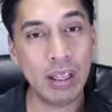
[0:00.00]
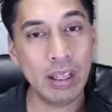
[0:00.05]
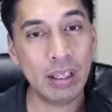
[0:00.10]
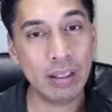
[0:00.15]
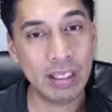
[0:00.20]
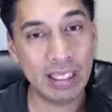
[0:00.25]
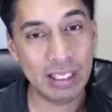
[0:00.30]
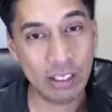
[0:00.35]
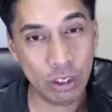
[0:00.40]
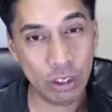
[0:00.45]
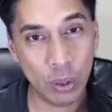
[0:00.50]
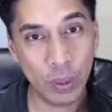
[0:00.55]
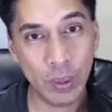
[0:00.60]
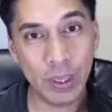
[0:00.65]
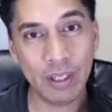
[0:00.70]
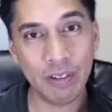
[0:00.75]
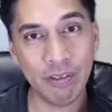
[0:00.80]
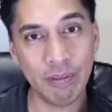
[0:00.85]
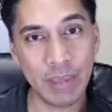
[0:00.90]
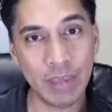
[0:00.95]

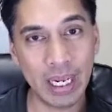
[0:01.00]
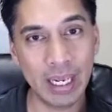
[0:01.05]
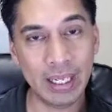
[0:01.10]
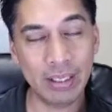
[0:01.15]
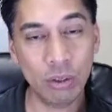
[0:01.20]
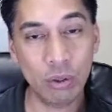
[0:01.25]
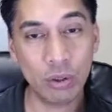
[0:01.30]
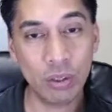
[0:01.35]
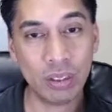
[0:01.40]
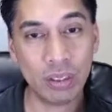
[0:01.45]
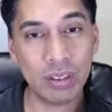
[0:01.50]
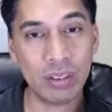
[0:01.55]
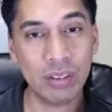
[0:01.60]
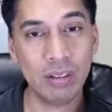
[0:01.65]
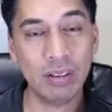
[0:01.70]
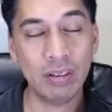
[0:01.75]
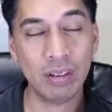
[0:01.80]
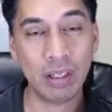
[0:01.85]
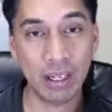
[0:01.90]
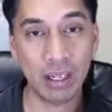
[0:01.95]
intuitive mind, you just
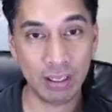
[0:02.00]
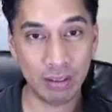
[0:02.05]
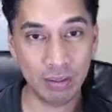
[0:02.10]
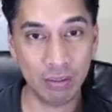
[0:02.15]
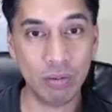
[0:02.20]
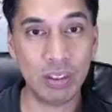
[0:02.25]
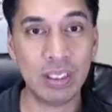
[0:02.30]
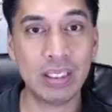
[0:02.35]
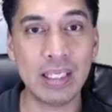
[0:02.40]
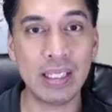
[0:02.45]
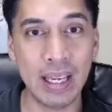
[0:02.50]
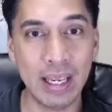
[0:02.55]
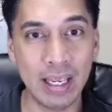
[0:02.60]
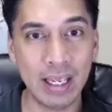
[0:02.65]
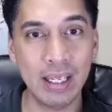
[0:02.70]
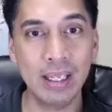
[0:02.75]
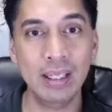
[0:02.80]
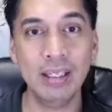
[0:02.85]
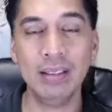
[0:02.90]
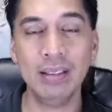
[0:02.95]
kind of
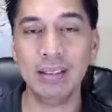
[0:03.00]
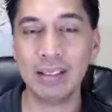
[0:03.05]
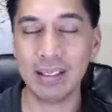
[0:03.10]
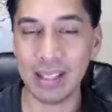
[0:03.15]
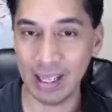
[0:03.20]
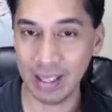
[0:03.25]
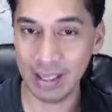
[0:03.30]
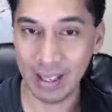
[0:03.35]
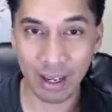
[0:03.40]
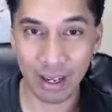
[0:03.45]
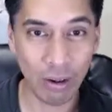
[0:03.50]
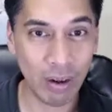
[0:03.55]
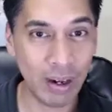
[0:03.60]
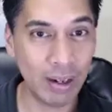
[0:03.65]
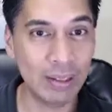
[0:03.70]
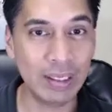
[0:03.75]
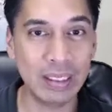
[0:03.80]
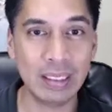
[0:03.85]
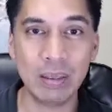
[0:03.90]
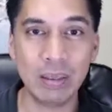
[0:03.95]
stay in that
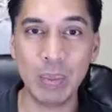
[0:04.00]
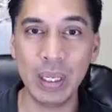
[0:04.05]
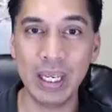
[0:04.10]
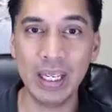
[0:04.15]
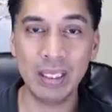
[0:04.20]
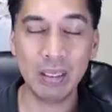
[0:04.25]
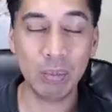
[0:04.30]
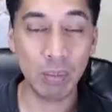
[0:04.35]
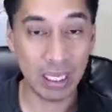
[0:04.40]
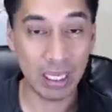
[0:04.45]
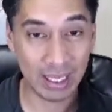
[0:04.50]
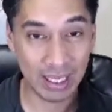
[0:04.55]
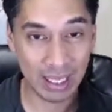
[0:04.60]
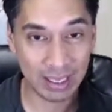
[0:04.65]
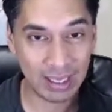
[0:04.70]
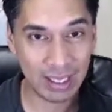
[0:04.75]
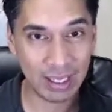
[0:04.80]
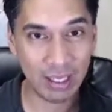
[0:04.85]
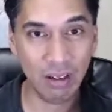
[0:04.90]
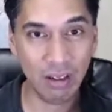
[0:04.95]
grounded space, be in that
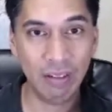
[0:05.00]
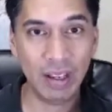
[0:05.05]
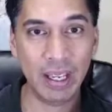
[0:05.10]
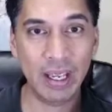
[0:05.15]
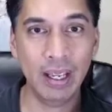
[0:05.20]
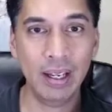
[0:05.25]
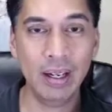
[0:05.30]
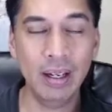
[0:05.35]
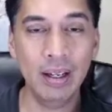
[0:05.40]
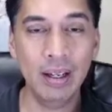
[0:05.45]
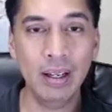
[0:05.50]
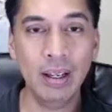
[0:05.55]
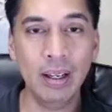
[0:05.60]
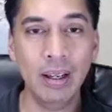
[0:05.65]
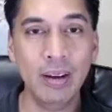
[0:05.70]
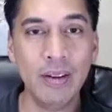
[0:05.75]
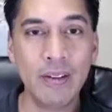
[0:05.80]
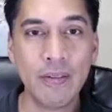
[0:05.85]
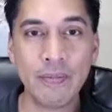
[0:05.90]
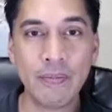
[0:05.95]
center of head.
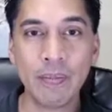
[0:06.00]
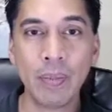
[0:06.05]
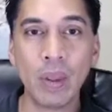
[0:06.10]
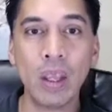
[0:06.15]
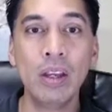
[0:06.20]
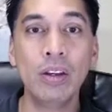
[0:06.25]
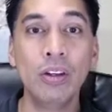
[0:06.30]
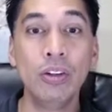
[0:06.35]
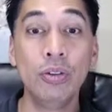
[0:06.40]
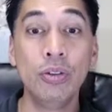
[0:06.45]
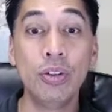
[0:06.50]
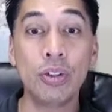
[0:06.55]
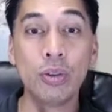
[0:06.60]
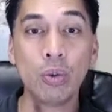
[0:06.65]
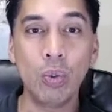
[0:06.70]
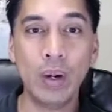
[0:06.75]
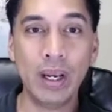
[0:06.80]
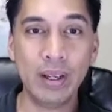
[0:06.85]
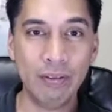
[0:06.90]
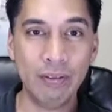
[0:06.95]
You just
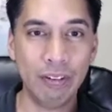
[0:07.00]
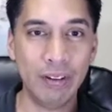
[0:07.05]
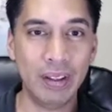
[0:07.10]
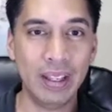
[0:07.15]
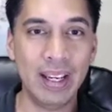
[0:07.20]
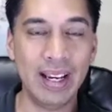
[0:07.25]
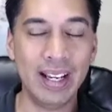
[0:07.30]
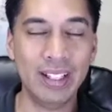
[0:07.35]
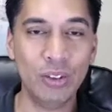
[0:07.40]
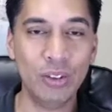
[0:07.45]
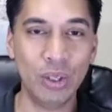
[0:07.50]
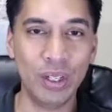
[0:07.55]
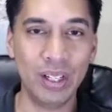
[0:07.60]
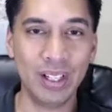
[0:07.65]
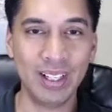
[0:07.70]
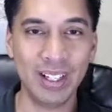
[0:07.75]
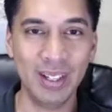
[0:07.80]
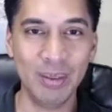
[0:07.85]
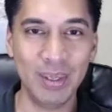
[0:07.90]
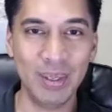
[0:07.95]
wait for the answer to
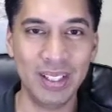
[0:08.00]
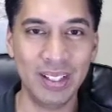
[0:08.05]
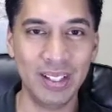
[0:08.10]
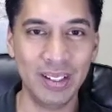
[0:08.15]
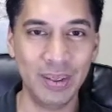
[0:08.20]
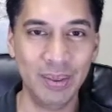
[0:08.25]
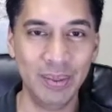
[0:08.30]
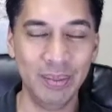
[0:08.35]
come to you.